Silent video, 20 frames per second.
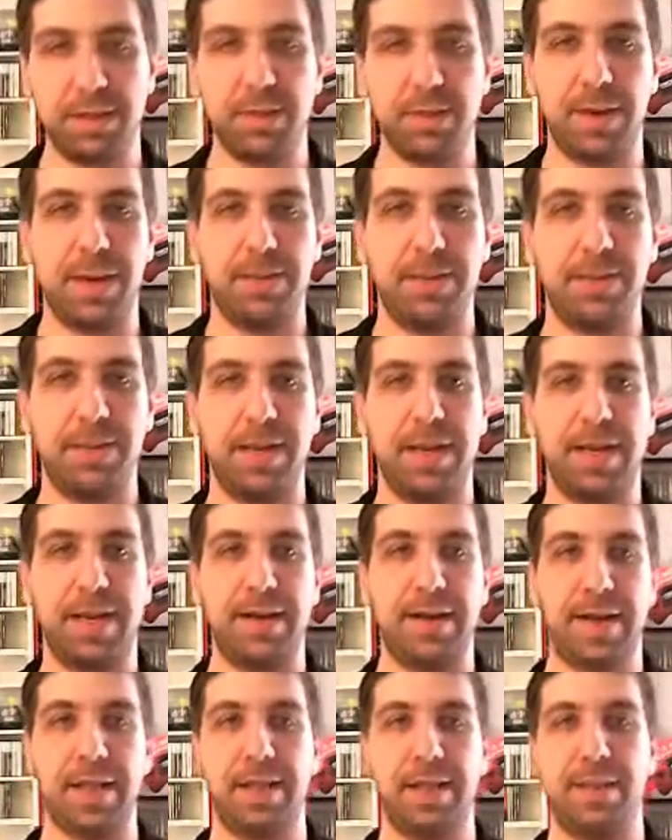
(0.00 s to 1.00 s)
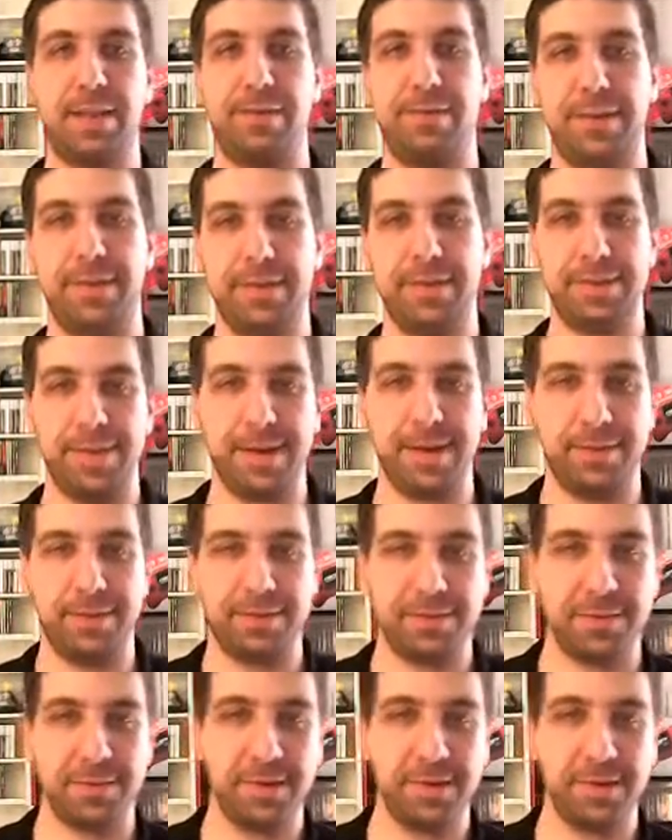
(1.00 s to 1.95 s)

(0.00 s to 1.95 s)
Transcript: two items, and then I'll get to the free stuff.